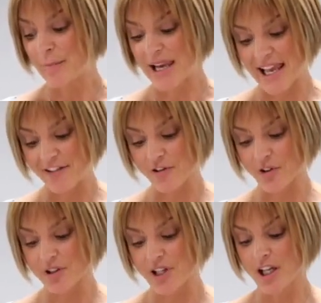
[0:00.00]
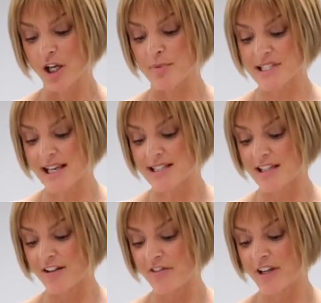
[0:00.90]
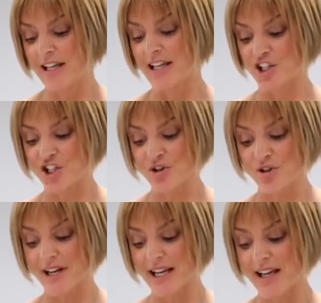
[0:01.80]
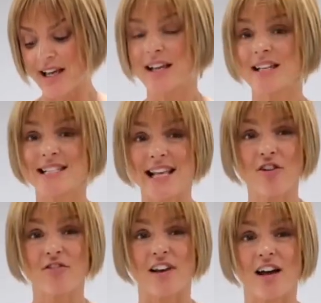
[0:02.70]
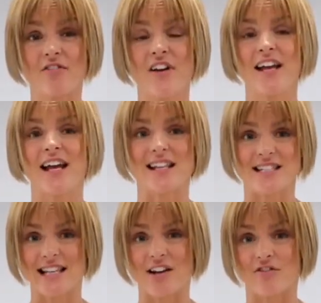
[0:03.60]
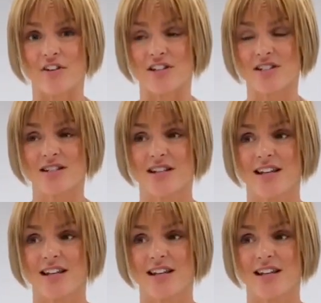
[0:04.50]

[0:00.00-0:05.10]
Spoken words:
playful, obsessive, enduring, self-love, and selfless.